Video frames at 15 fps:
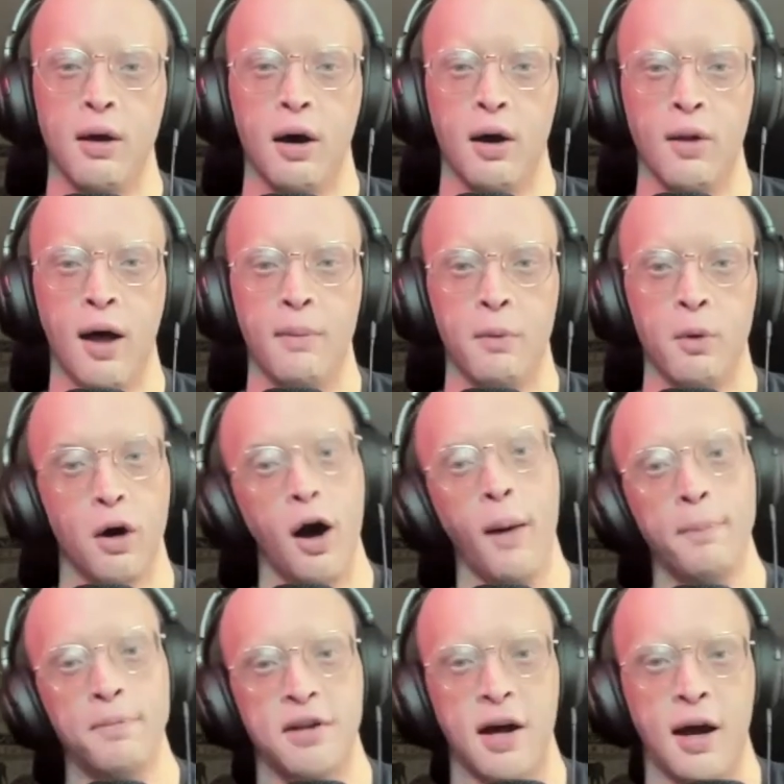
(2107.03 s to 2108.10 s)
a lot more
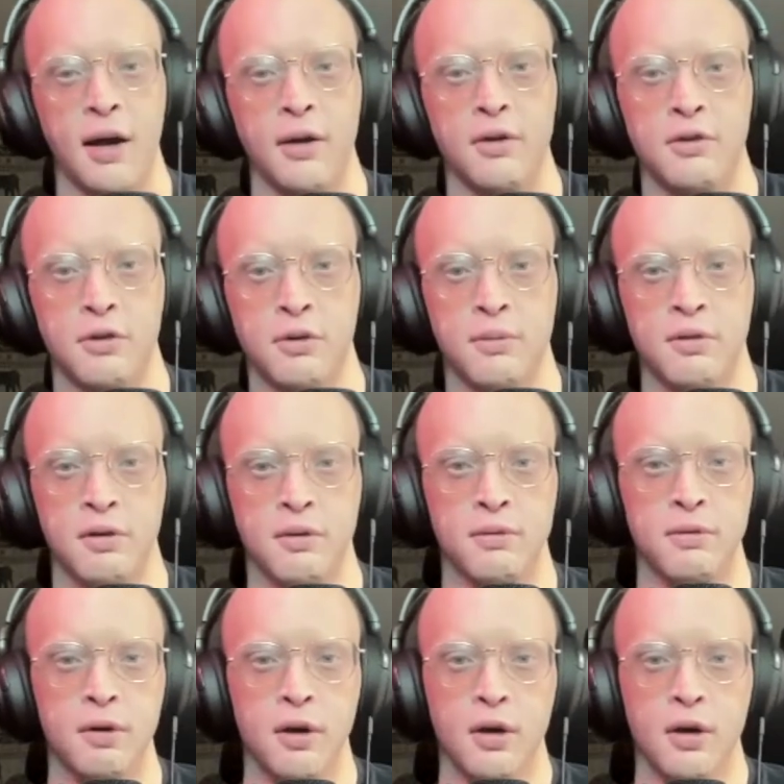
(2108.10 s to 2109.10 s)
upside in terms of,